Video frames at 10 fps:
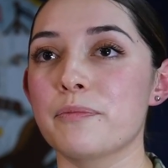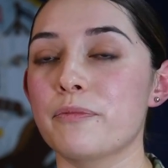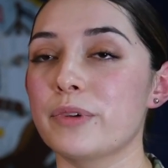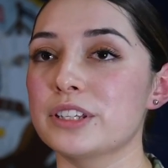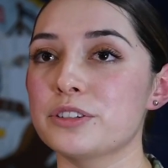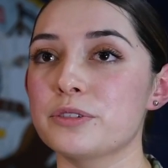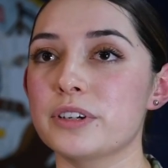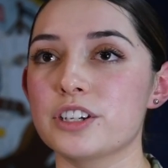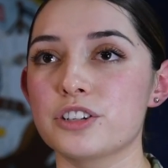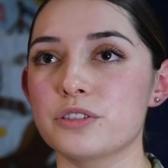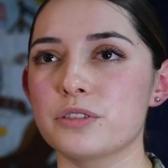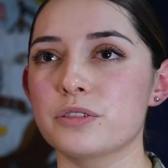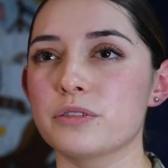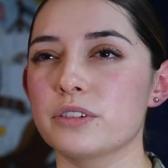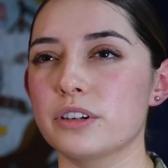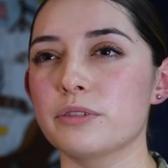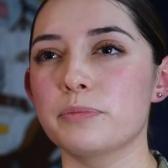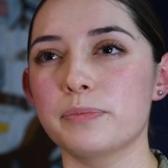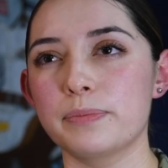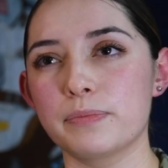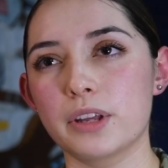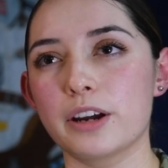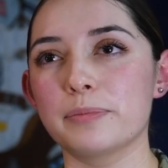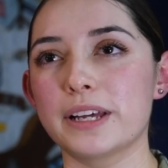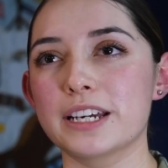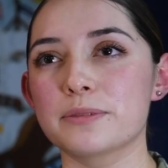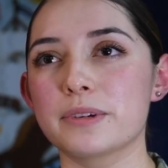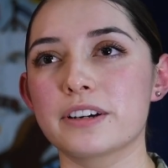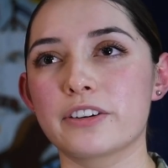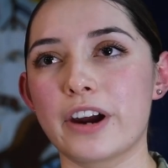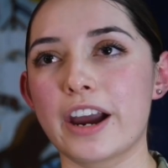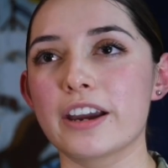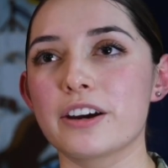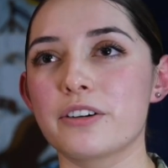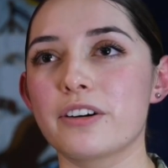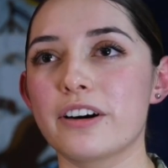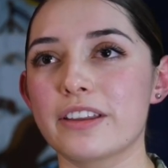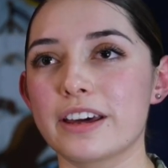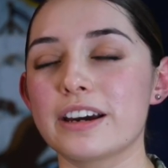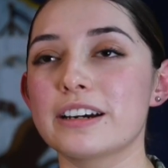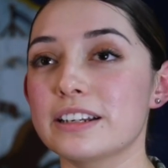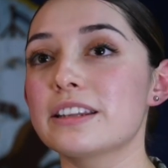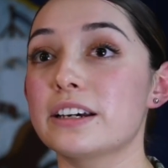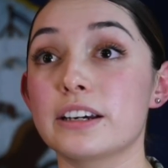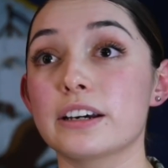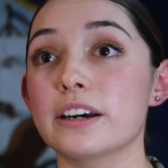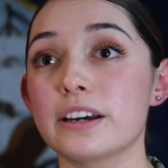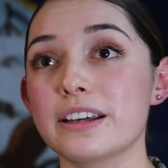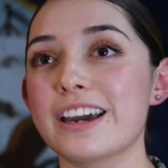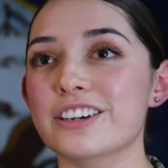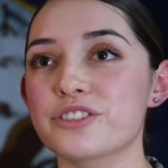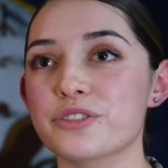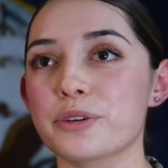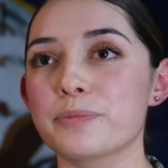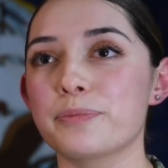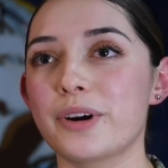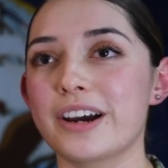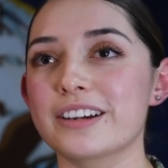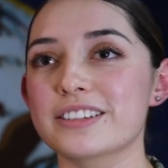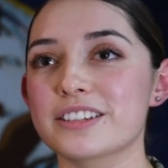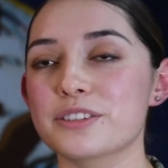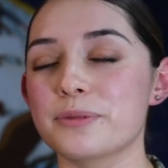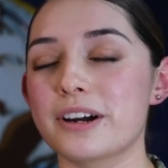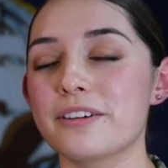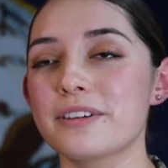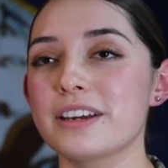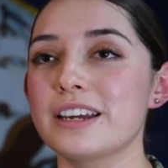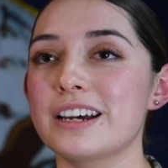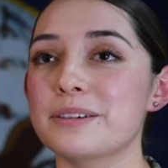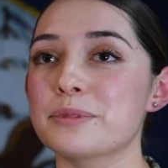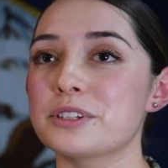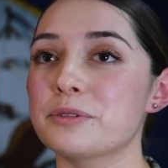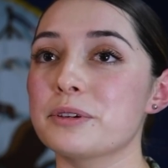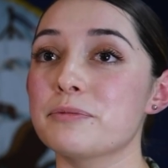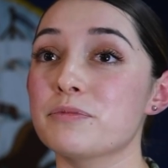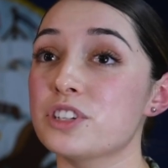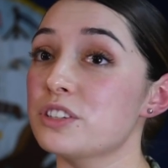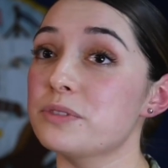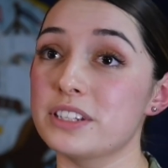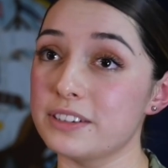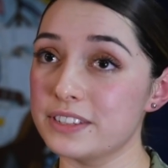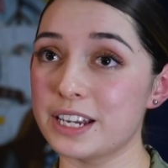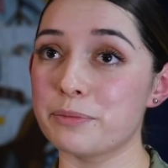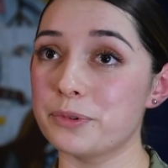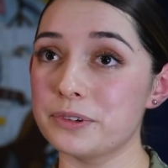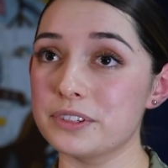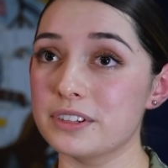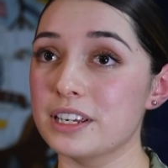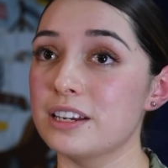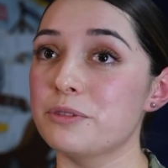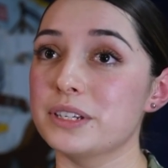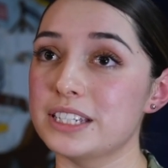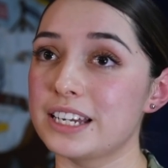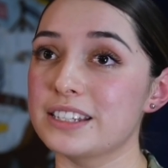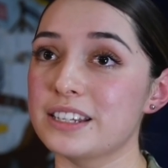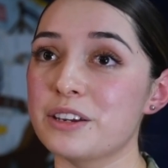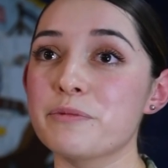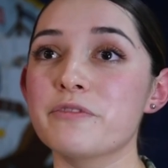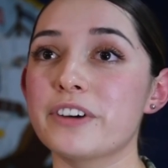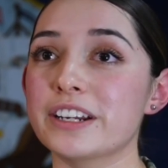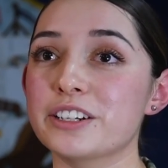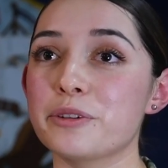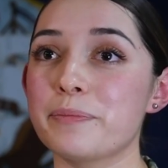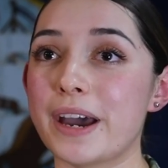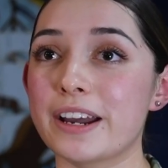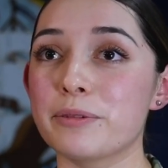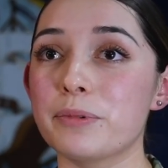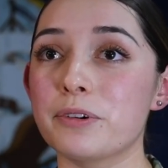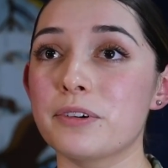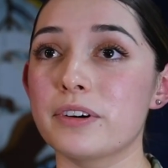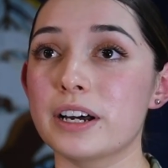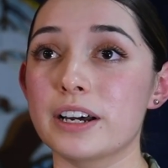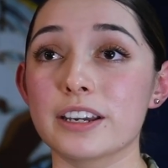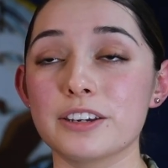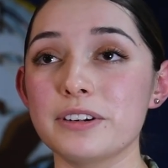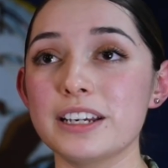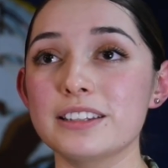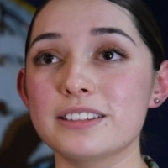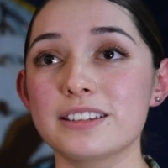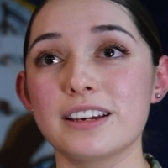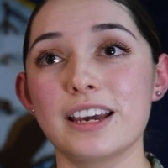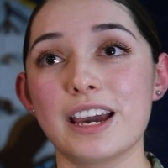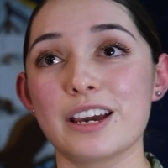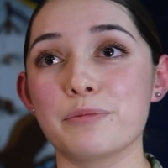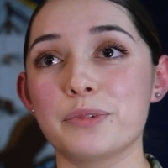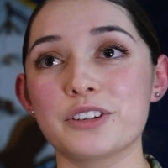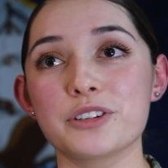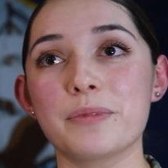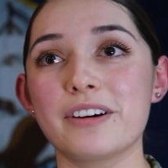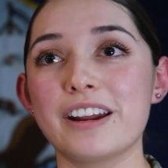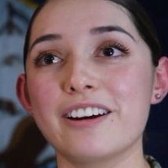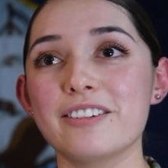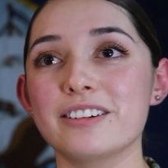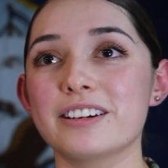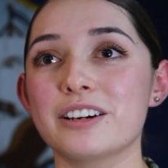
We do issue, you know, thought plasma, cryo, all the extra products as well. So we just receive samples, we test them, find compatible units, and push them on out.